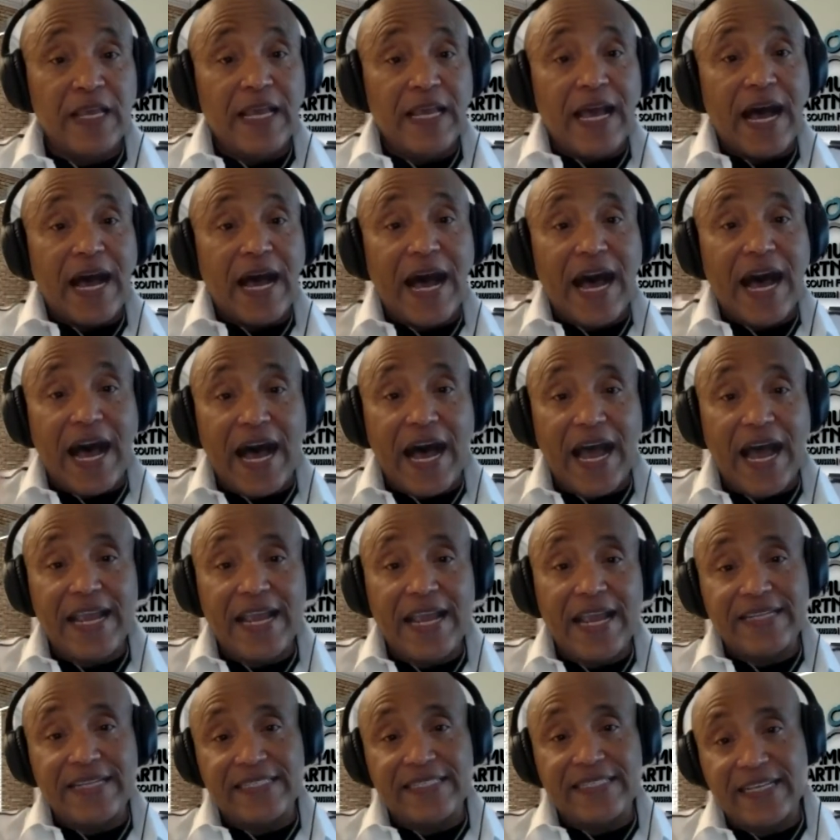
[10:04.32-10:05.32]
high
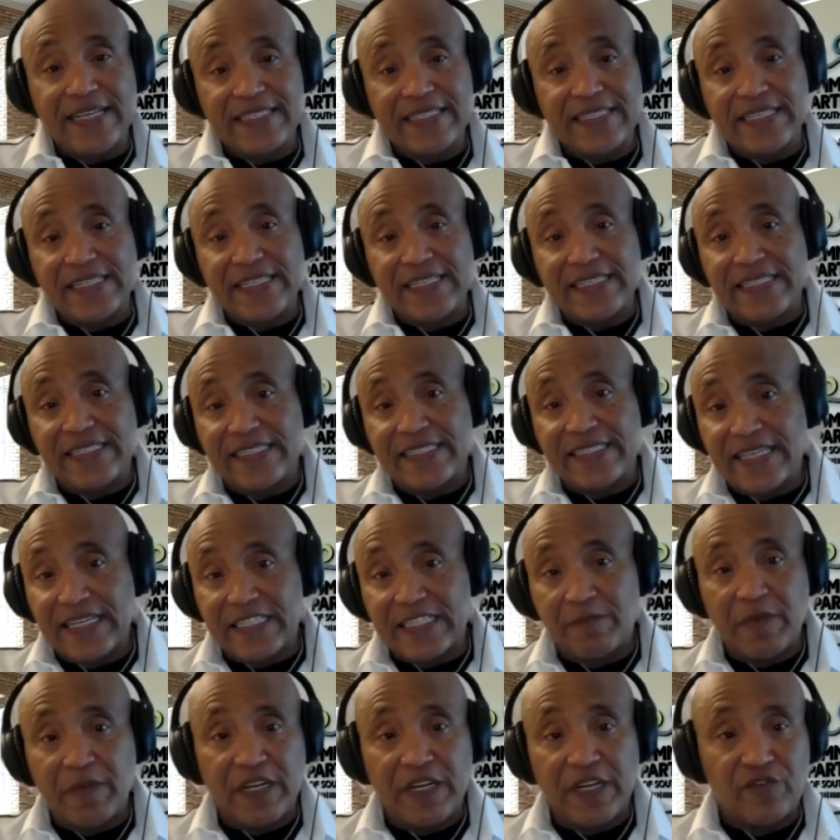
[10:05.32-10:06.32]
intensity six
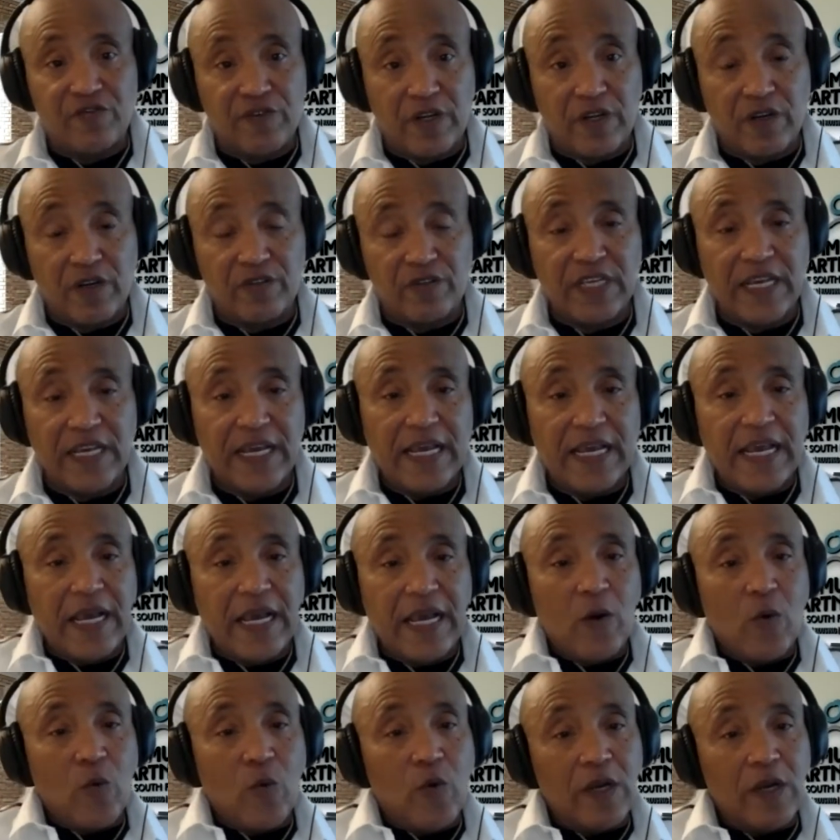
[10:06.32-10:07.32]
minute drills.
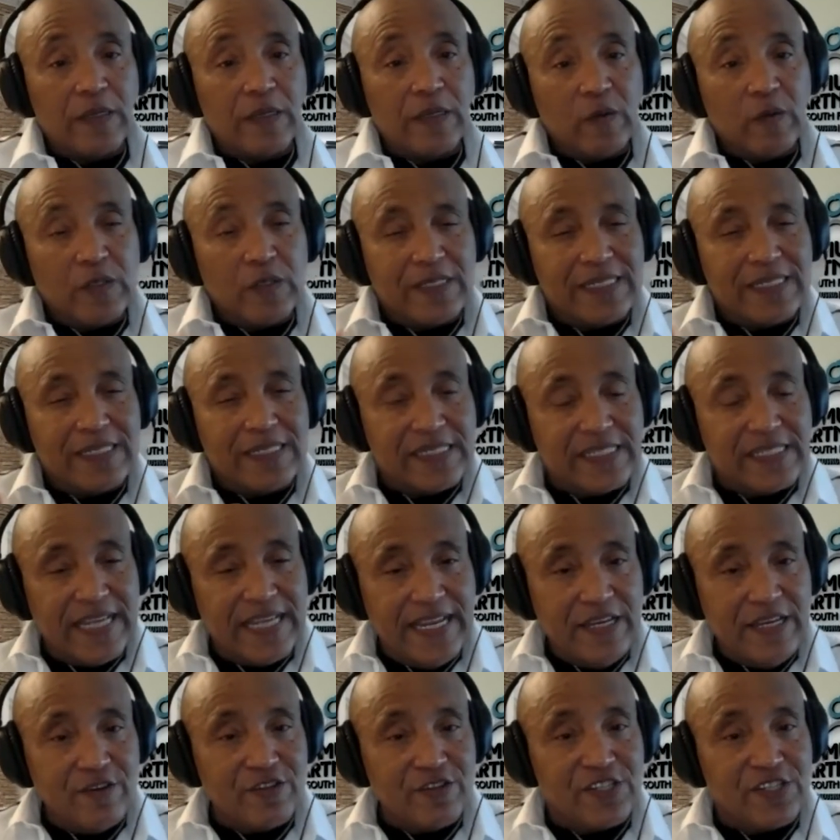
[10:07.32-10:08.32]
What
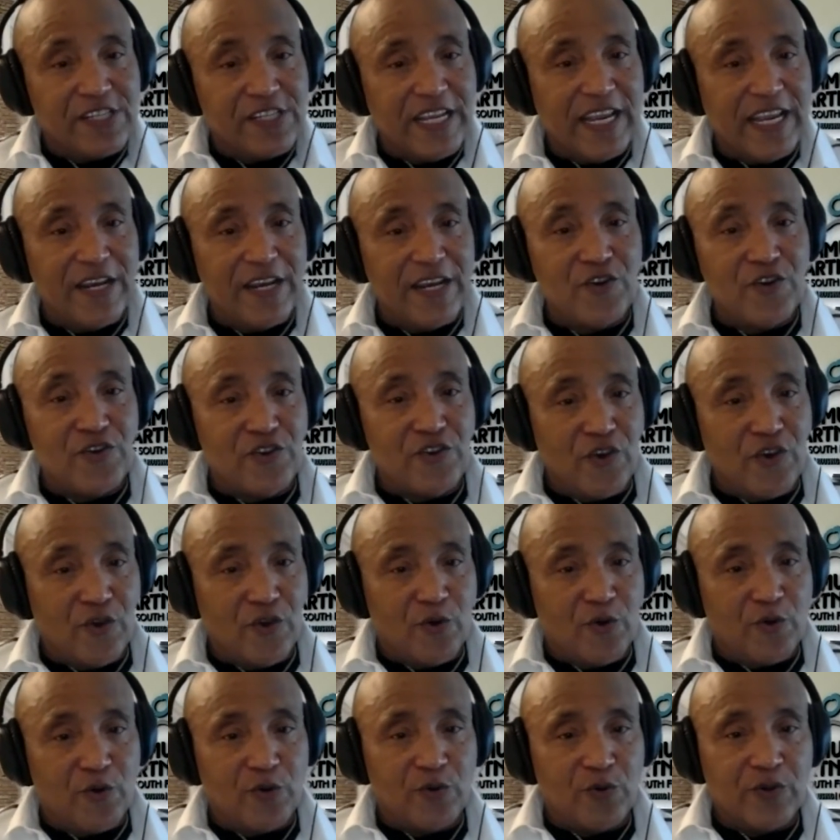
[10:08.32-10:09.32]
seniors tend to
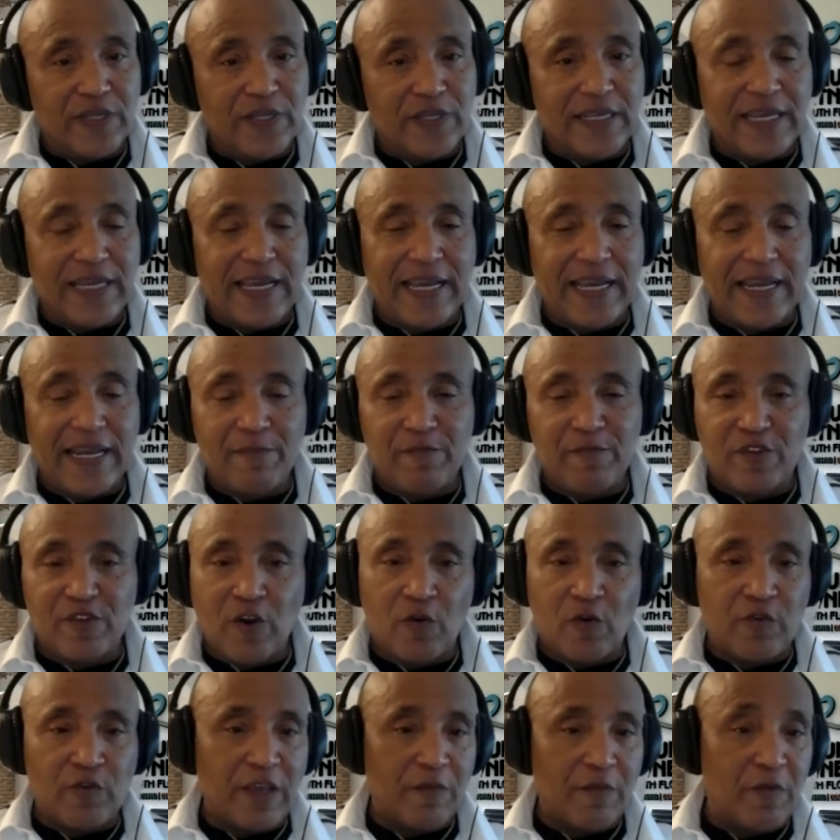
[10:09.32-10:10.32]
do, and
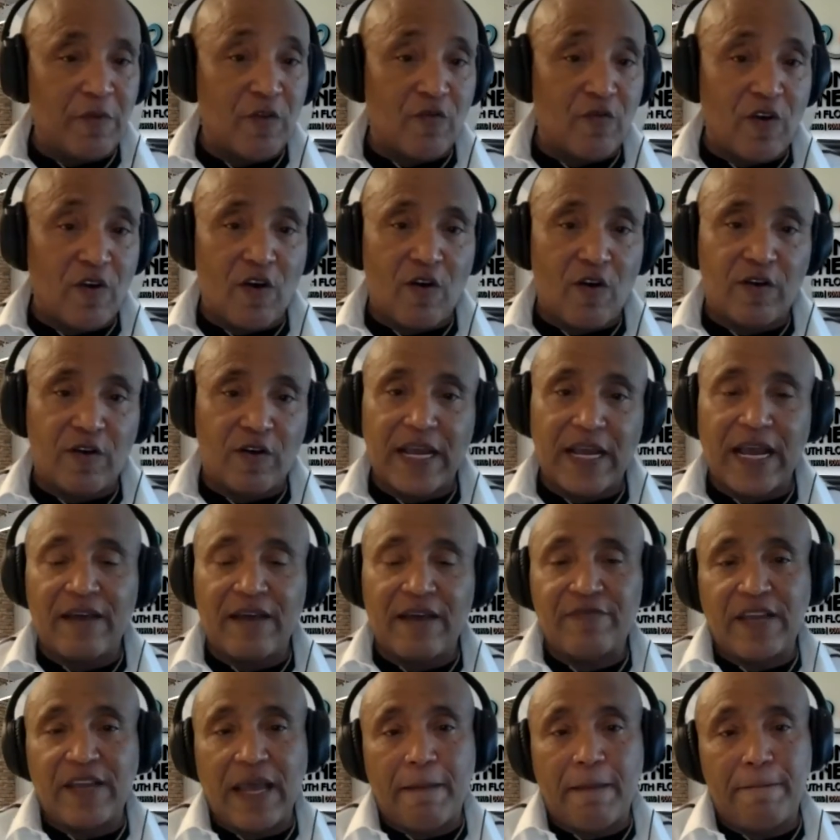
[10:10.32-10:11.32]
don't get me wrong, I've
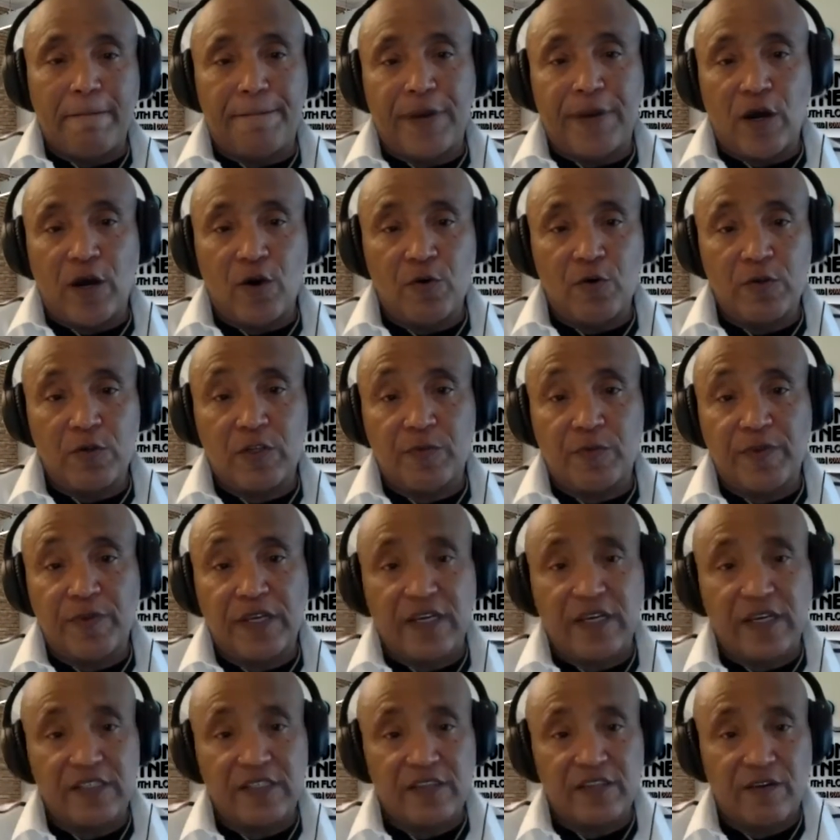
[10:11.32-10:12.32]
got bones
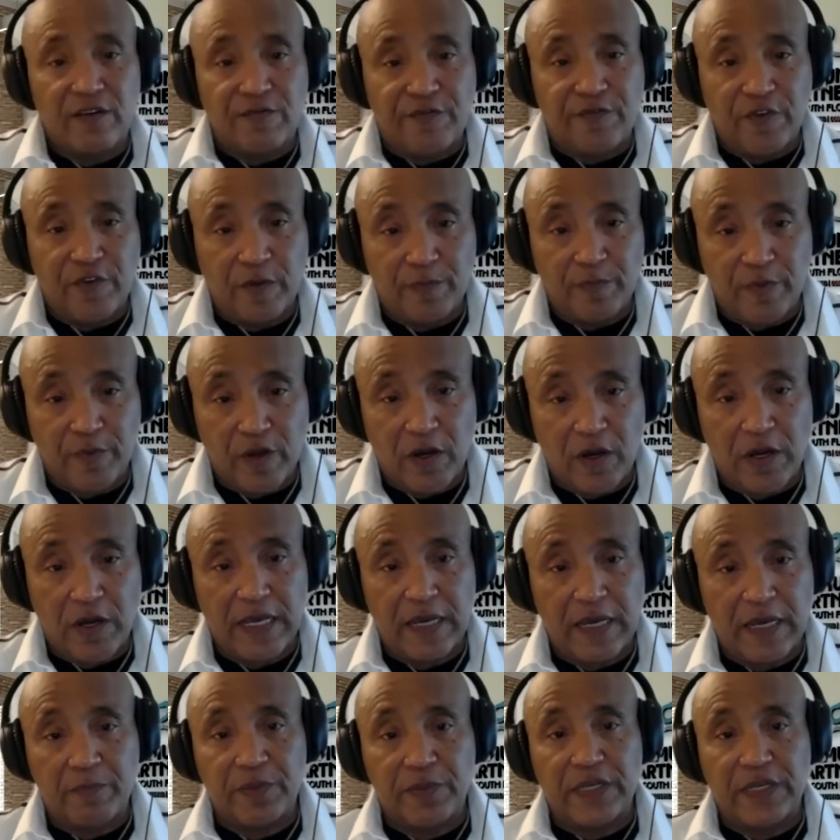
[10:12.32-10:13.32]
because of the football
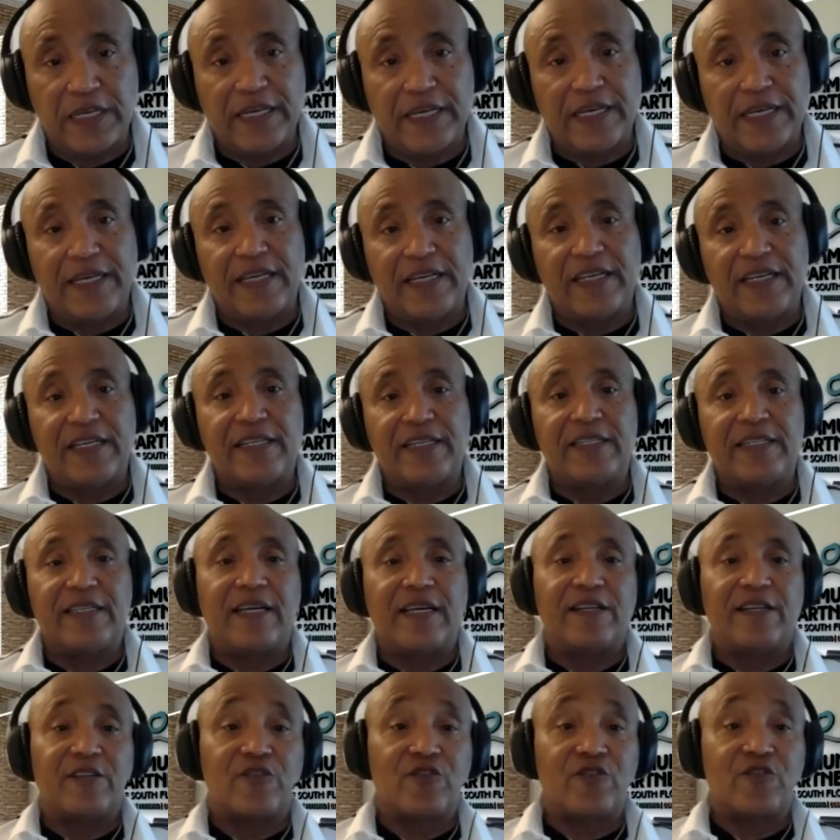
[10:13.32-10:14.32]
I played and
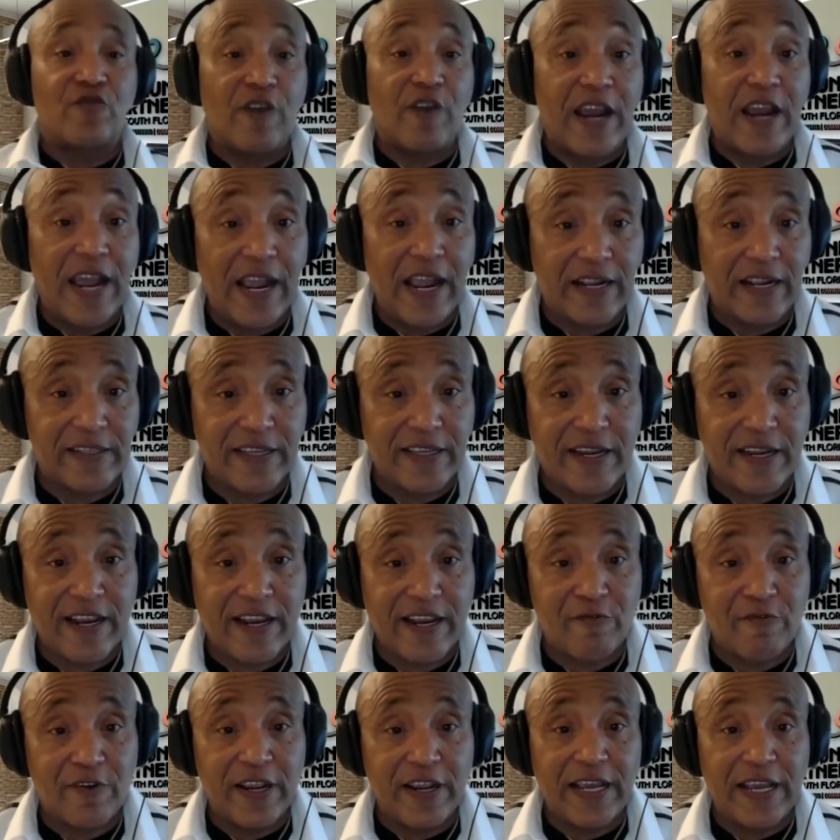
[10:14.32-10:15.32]
the track that I
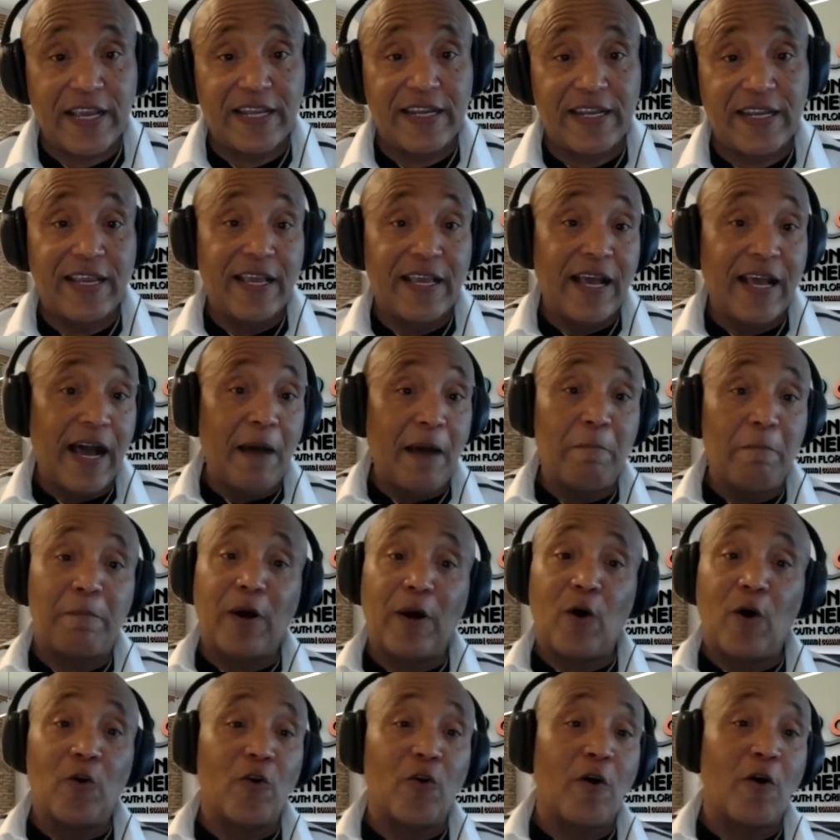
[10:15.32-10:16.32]
ran. I'm
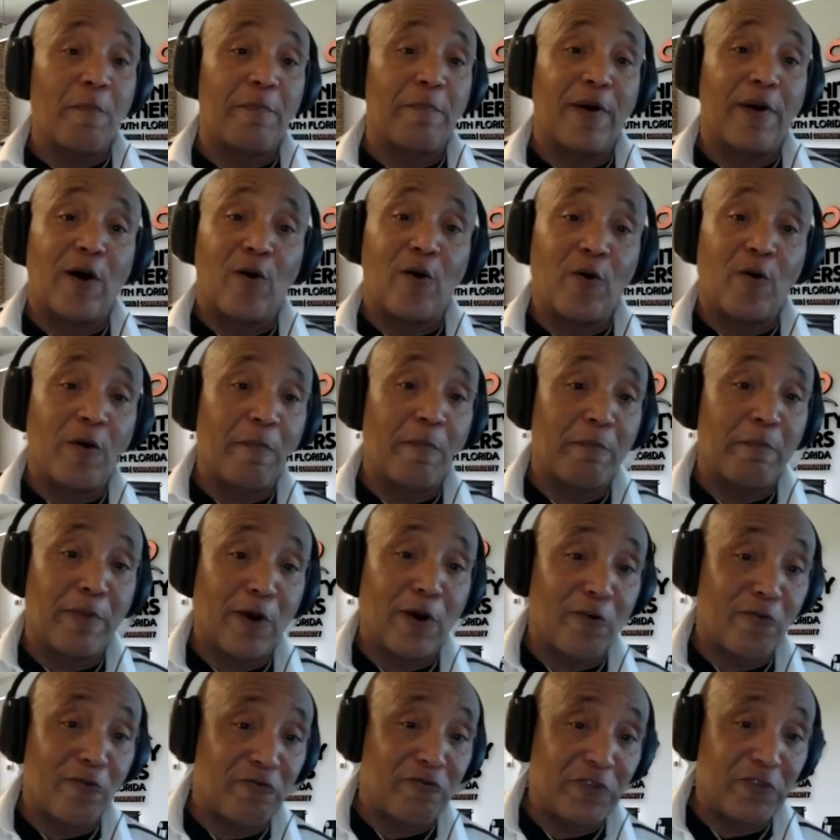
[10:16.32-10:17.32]
bone on bone on
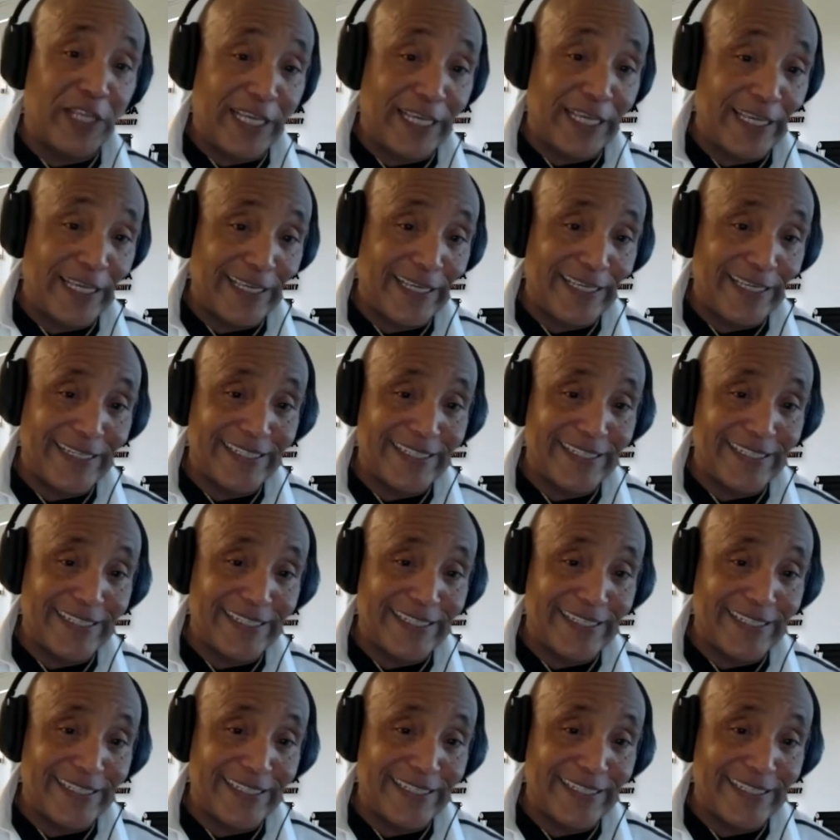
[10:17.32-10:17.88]
both knees,